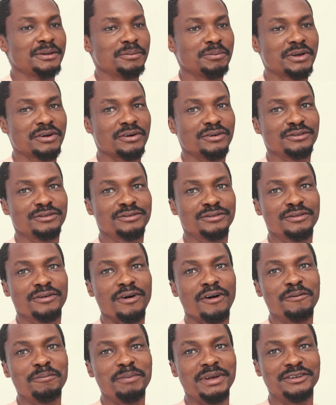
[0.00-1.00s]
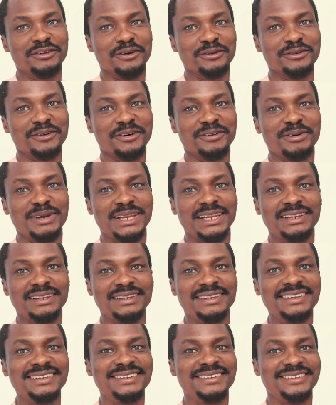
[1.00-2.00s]
Because government does not really
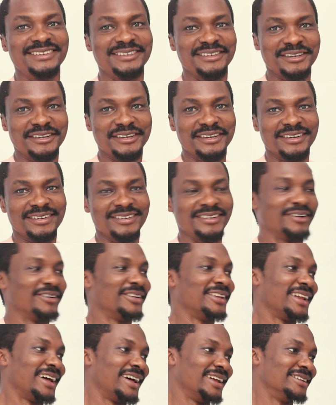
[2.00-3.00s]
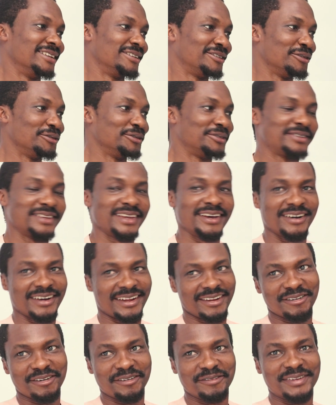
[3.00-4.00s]
need your land to sell
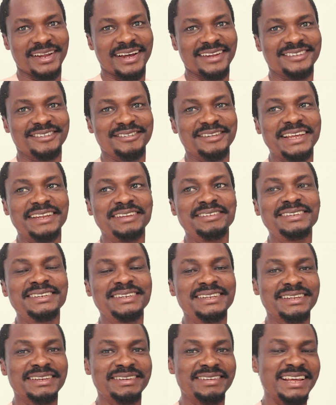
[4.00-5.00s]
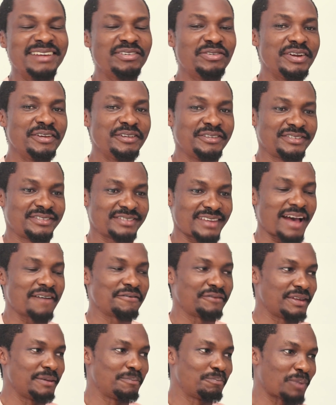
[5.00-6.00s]
all of that. They reserve
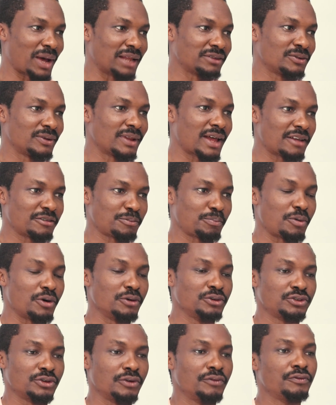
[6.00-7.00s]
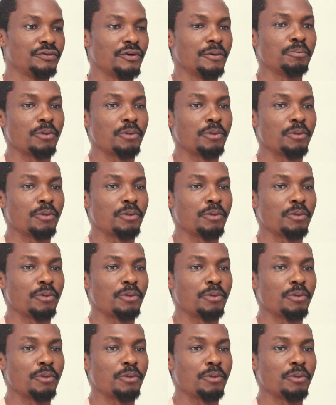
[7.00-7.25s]
a particular portion for